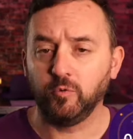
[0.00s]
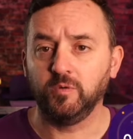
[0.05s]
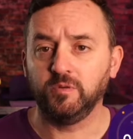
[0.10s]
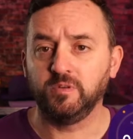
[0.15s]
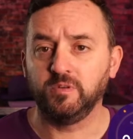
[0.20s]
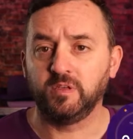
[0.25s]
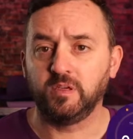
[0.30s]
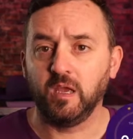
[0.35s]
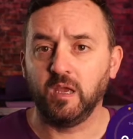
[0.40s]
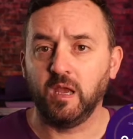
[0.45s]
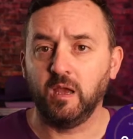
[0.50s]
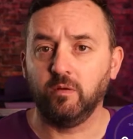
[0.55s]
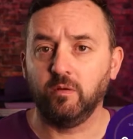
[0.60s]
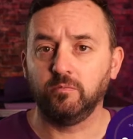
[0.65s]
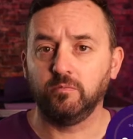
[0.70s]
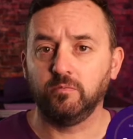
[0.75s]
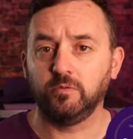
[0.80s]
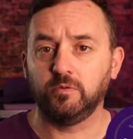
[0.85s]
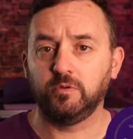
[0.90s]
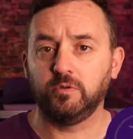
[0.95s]
count
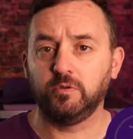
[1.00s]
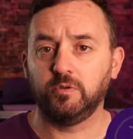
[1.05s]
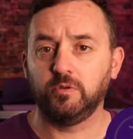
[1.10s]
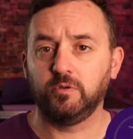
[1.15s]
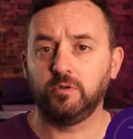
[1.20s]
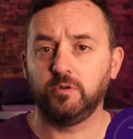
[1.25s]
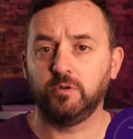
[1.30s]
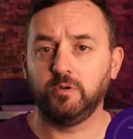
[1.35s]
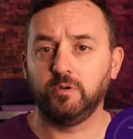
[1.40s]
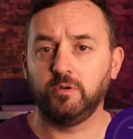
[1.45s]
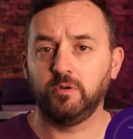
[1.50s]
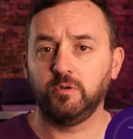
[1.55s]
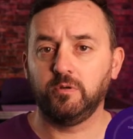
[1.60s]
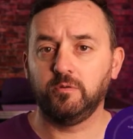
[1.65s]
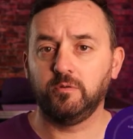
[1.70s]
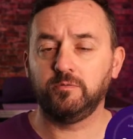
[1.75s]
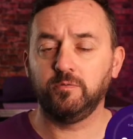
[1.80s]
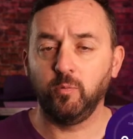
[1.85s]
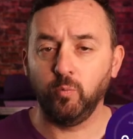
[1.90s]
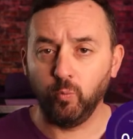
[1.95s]

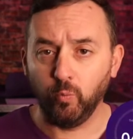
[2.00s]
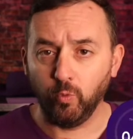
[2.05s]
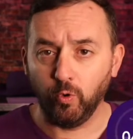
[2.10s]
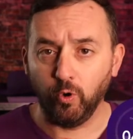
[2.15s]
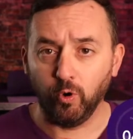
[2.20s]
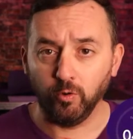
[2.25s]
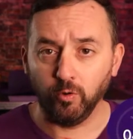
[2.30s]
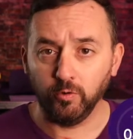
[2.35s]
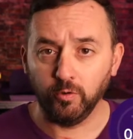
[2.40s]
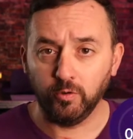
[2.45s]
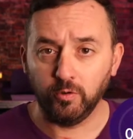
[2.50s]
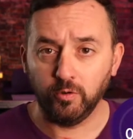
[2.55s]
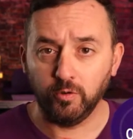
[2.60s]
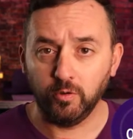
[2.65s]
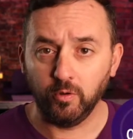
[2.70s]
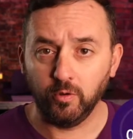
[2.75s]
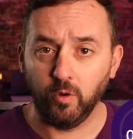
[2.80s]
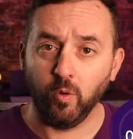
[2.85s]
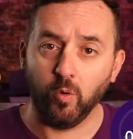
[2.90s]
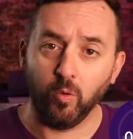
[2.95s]
from 1
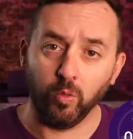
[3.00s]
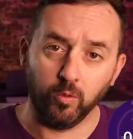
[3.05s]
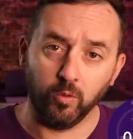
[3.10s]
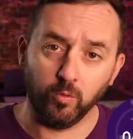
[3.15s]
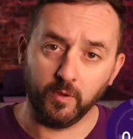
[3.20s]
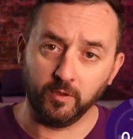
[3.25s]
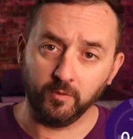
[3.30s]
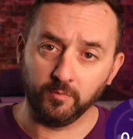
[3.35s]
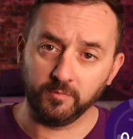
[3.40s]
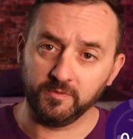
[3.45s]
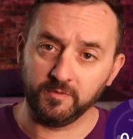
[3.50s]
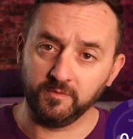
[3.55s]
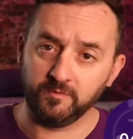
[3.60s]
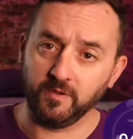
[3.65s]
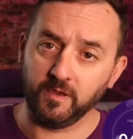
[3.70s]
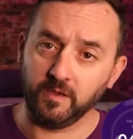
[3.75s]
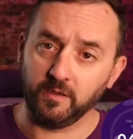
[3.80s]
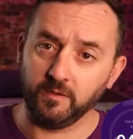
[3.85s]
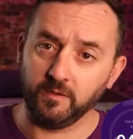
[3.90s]
all the way up to 5.